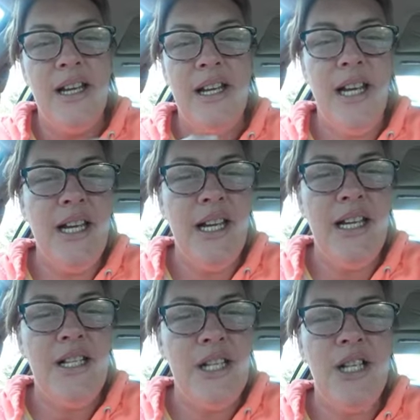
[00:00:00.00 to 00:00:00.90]

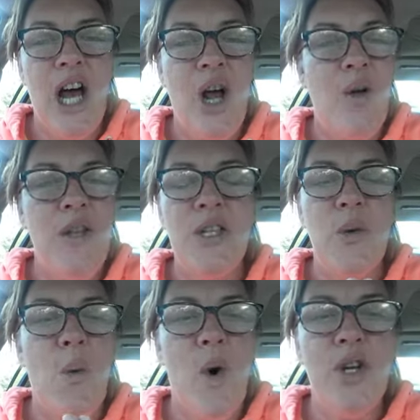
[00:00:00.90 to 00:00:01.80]
getting to know this
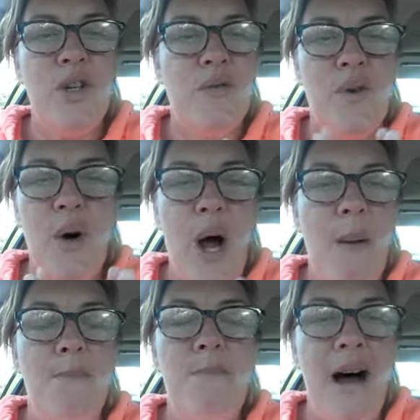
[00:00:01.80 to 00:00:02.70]
wonderful,
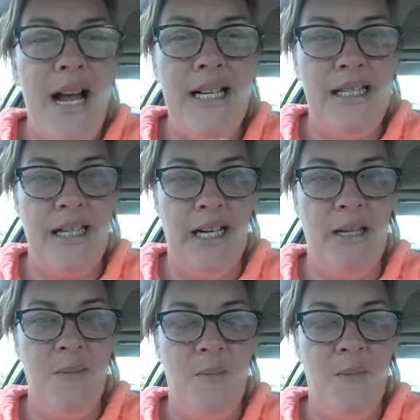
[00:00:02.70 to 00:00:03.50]
amazing,